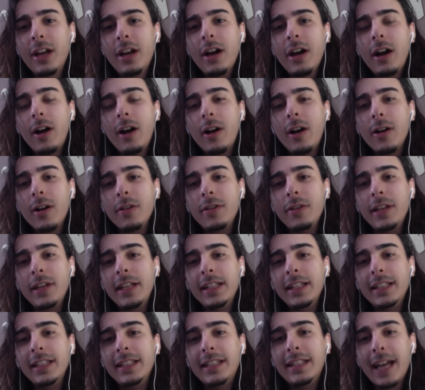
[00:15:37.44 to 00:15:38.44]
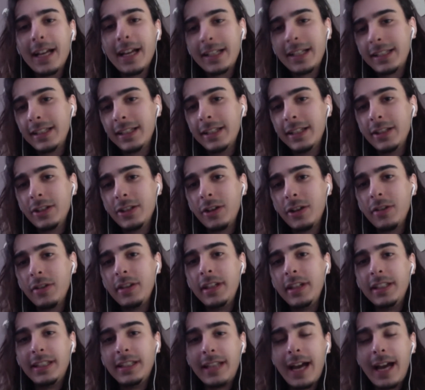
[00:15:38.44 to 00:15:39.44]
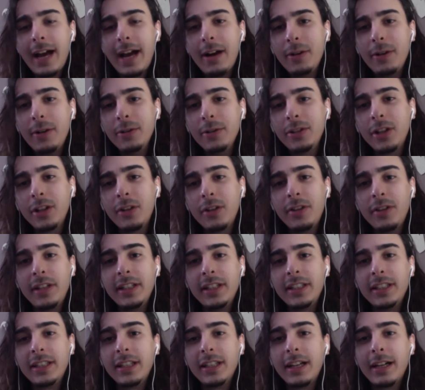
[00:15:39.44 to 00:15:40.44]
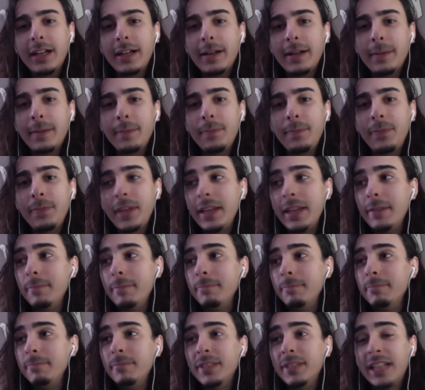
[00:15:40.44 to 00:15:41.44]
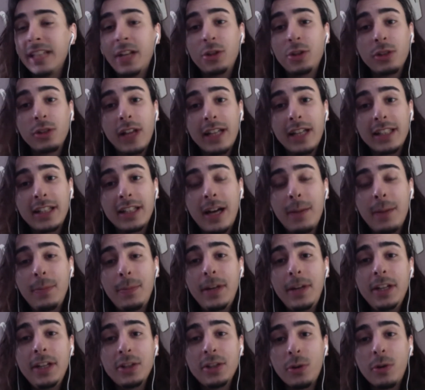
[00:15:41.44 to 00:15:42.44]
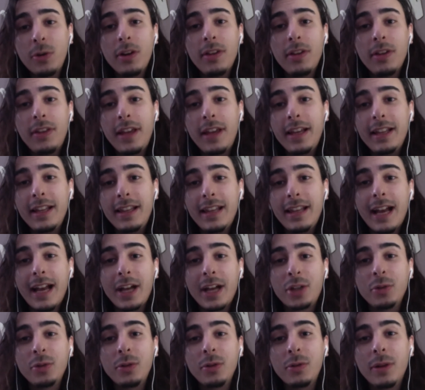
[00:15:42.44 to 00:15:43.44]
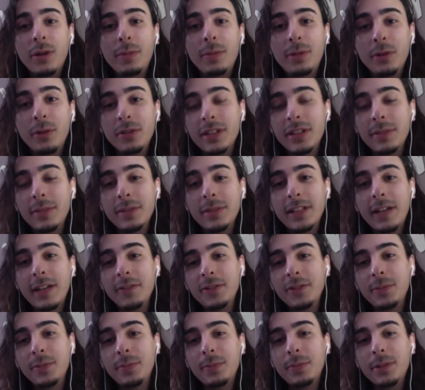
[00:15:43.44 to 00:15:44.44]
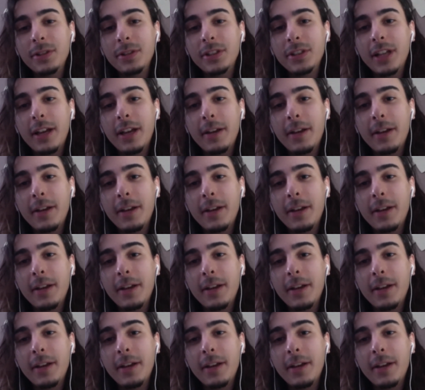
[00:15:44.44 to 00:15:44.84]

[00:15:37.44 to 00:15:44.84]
are these dexes are these daos are these um, centralized companies or are they the actual cryptos themselves per se?